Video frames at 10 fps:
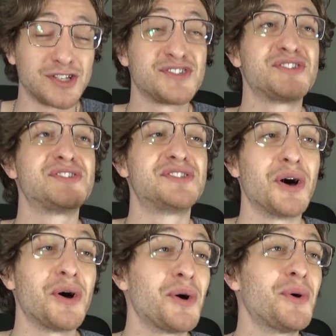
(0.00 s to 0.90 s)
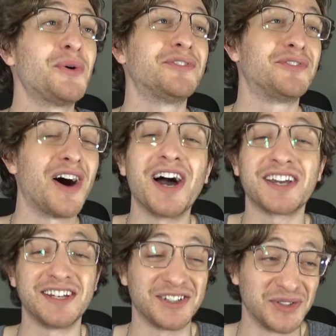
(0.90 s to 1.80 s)
like, so
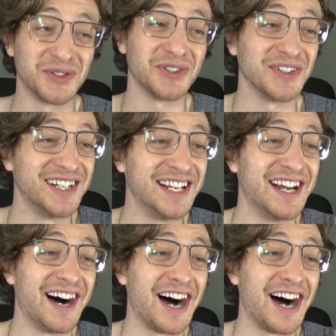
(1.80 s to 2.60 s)
fucking cool.